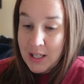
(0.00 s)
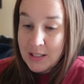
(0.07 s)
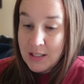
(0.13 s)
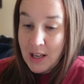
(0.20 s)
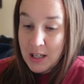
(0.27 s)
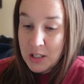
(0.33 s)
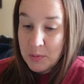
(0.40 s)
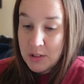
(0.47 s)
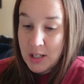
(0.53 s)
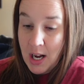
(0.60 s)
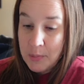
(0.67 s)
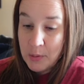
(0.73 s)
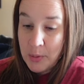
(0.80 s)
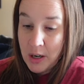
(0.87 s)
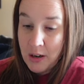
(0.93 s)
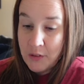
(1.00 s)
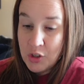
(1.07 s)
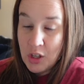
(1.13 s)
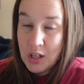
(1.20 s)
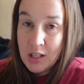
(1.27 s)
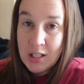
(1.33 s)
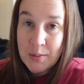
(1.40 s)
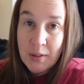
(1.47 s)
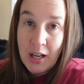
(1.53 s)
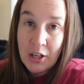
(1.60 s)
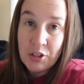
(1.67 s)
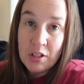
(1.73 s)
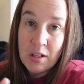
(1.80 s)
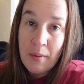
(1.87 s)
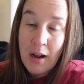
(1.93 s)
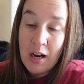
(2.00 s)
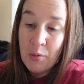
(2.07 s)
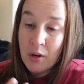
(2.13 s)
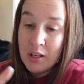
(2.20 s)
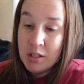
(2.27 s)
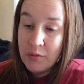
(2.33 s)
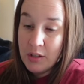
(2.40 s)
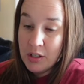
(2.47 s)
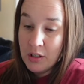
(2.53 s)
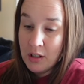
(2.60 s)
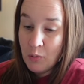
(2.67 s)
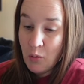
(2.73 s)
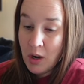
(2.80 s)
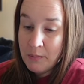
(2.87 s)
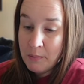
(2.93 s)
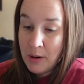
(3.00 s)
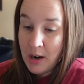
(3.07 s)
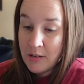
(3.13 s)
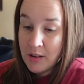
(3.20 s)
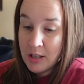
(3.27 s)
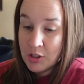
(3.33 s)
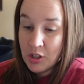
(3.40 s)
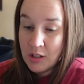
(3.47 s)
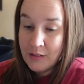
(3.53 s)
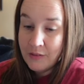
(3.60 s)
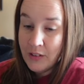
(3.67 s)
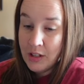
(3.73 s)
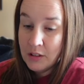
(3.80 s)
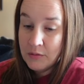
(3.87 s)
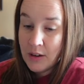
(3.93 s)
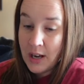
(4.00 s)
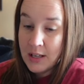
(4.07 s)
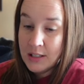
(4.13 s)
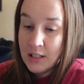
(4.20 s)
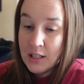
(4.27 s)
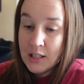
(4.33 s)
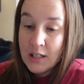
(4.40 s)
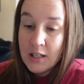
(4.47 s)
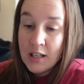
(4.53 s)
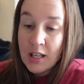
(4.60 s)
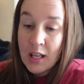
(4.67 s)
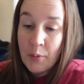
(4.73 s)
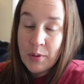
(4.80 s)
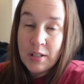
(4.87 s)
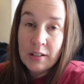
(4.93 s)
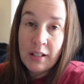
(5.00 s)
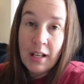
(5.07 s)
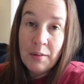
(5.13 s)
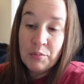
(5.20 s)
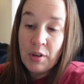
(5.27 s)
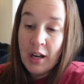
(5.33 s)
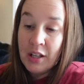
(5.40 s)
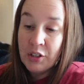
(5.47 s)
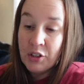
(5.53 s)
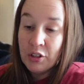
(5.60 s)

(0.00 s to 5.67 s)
Next was a couple pair of jeans, but actually the buyer wanted to return one pair that didn't fit her right. It was a Lane Bryant